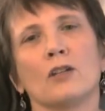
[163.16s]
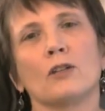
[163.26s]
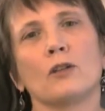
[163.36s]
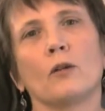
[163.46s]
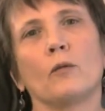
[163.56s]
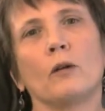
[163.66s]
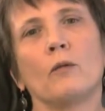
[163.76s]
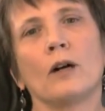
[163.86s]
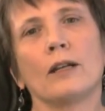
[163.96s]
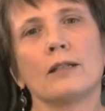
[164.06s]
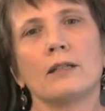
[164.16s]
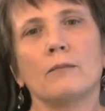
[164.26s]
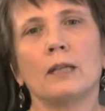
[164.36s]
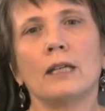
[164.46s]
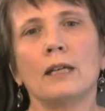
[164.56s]
So we want it to
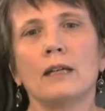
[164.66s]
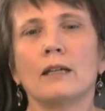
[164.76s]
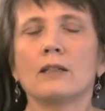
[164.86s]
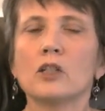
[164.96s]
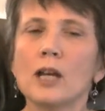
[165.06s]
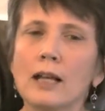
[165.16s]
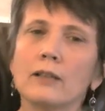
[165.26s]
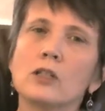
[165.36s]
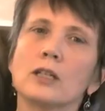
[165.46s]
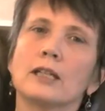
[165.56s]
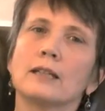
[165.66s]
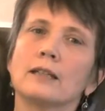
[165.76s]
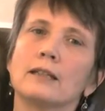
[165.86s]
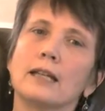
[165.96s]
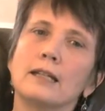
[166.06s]
be challenging in
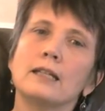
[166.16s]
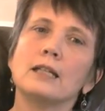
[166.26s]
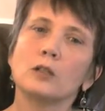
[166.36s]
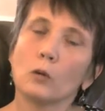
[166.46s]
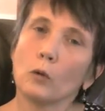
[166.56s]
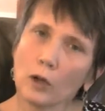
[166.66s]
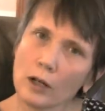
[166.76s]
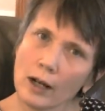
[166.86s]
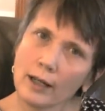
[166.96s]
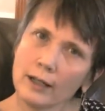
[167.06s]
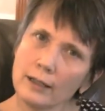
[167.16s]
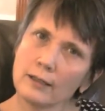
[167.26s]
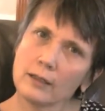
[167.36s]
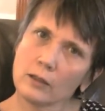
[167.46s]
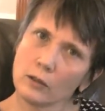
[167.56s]
that they need to work on it
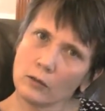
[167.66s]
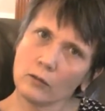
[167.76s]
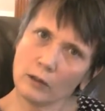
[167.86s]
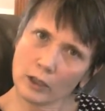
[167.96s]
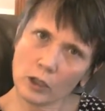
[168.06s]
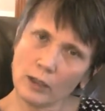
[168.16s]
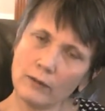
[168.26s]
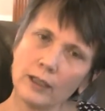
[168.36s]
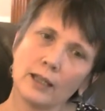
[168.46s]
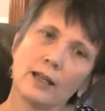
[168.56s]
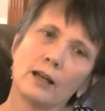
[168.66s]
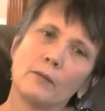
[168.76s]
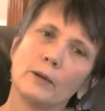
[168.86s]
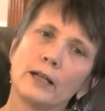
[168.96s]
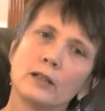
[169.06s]
to achieve it,
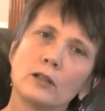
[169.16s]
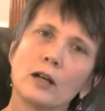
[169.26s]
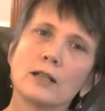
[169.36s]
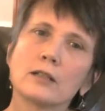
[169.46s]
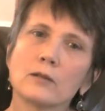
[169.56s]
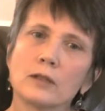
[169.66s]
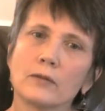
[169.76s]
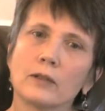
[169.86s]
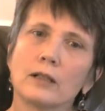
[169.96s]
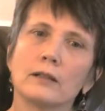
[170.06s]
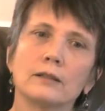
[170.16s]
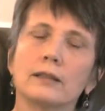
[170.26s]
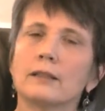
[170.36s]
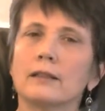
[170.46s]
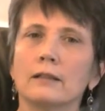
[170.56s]
but not so difficult
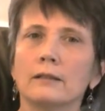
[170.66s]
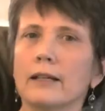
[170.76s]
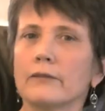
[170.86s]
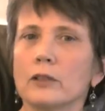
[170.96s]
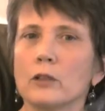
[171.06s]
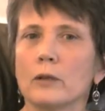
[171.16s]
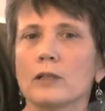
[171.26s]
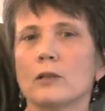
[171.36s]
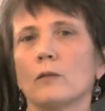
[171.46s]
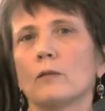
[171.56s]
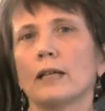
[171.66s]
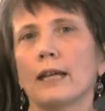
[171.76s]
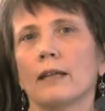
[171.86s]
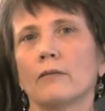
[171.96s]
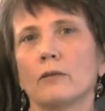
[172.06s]
that they'll never do it. So
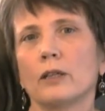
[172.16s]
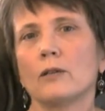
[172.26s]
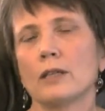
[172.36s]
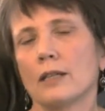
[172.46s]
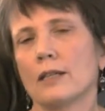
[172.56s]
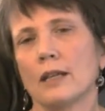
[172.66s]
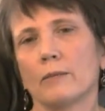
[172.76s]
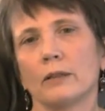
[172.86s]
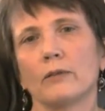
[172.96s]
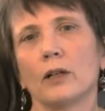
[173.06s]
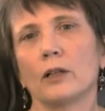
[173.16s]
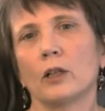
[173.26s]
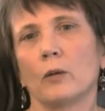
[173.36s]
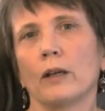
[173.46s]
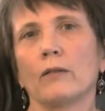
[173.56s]
again, if we use the example of
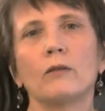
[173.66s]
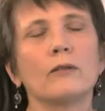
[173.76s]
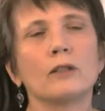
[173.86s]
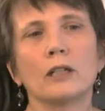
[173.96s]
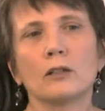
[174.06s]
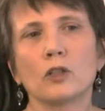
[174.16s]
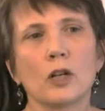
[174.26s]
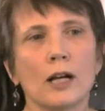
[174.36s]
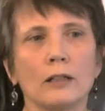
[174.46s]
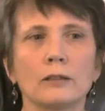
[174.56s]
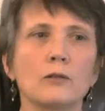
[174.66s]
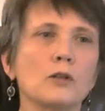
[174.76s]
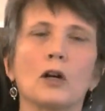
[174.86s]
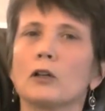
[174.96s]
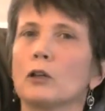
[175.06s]
arguing, if you have a young child
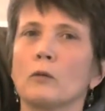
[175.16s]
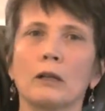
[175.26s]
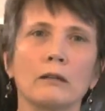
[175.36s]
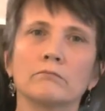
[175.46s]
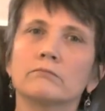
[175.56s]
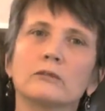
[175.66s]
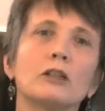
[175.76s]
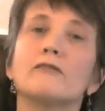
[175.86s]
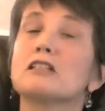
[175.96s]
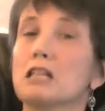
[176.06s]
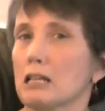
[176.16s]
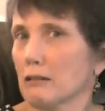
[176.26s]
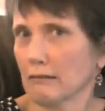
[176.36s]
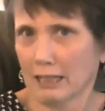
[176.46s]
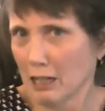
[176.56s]
who's arguing kind of
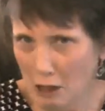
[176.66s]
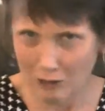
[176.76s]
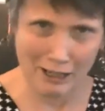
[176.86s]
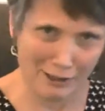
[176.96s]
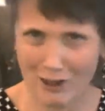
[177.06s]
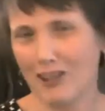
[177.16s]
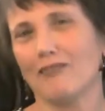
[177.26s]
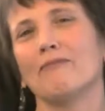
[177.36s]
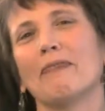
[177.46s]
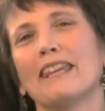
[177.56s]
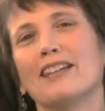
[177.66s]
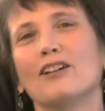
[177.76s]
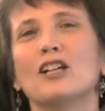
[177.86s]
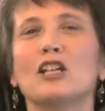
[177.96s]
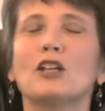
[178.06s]
incessantly all day long, you
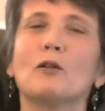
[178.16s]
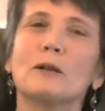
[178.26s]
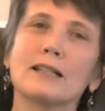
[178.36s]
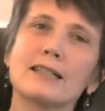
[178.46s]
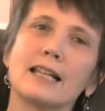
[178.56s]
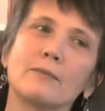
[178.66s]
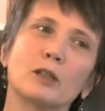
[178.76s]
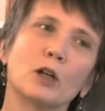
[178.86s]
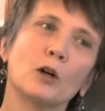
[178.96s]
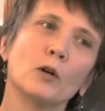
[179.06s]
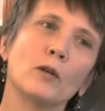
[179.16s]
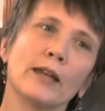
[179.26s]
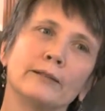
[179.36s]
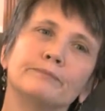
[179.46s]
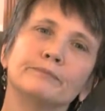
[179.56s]
don't want to set up the goal
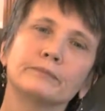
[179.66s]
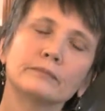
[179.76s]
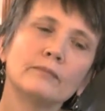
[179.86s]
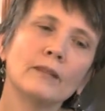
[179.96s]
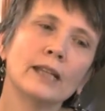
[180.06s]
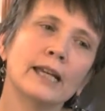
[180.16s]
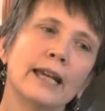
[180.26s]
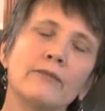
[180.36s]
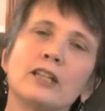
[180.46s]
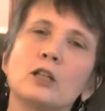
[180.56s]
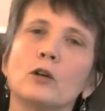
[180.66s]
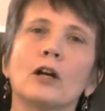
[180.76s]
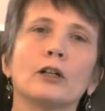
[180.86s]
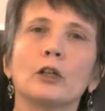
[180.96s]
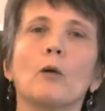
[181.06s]
that if they don't
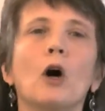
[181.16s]
argue